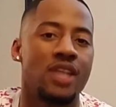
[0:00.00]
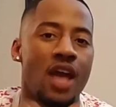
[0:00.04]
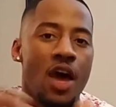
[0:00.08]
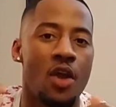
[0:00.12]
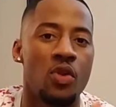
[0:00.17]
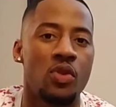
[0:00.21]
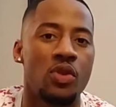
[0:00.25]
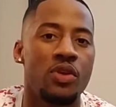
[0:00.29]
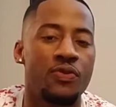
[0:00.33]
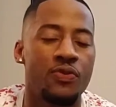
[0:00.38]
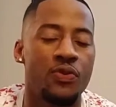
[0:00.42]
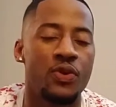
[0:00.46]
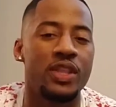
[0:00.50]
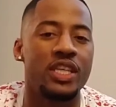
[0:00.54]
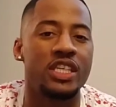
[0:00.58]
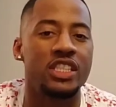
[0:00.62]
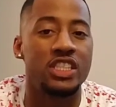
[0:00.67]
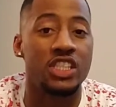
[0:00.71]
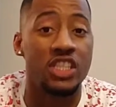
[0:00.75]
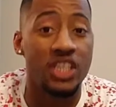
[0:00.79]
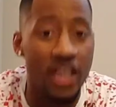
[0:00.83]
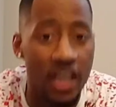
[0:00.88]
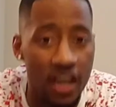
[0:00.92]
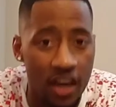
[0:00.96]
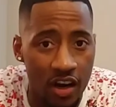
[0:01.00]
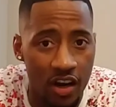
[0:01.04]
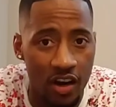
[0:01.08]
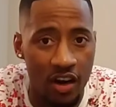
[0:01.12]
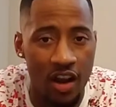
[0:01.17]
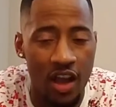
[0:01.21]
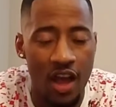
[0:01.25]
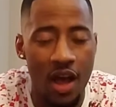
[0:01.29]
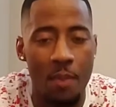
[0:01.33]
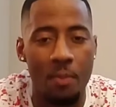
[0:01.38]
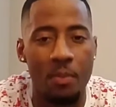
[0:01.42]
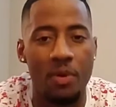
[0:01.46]
not only for this
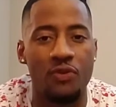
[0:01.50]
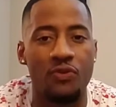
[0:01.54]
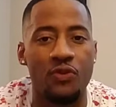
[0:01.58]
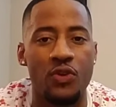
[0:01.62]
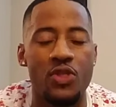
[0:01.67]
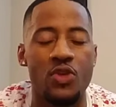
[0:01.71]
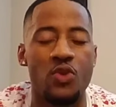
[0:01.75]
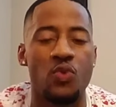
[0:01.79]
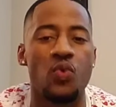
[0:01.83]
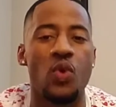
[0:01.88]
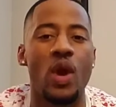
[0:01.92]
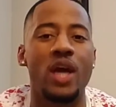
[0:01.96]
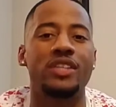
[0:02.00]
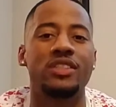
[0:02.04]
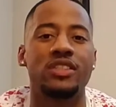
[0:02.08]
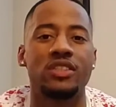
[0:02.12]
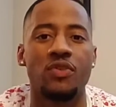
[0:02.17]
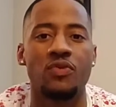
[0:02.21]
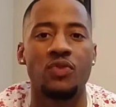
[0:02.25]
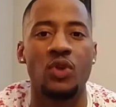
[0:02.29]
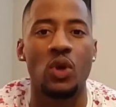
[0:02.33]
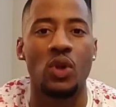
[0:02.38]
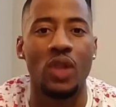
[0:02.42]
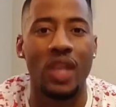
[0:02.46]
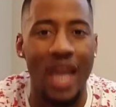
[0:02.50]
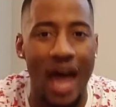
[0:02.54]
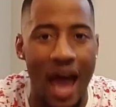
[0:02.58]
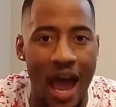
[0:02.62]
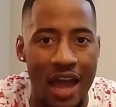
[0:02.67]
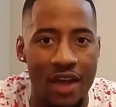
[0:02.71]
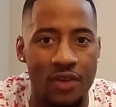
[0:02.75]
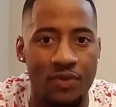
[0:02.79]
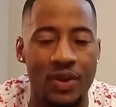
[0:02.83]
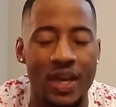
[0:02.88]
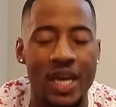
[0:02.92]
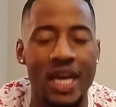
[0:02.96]
year, but for the rest of your
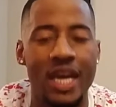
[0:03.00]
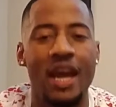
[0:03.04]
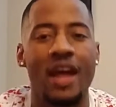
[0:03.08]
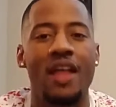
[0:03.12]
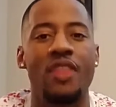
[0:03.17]
life.